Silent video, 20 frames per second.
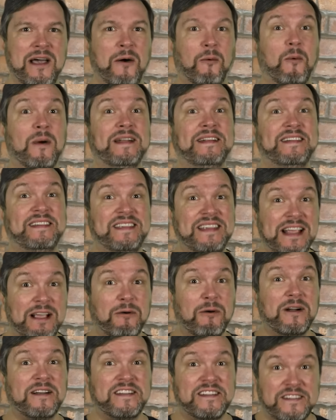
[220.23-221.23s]
when
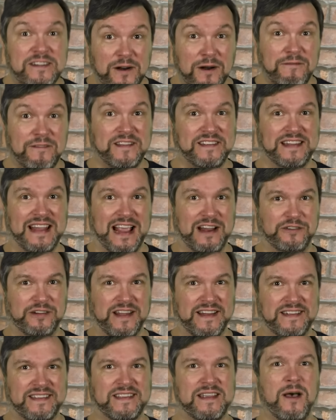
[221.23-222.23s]
Secret Service
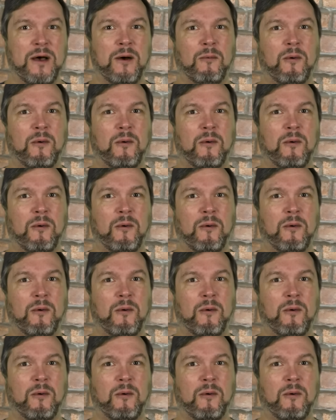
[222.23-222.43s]
agents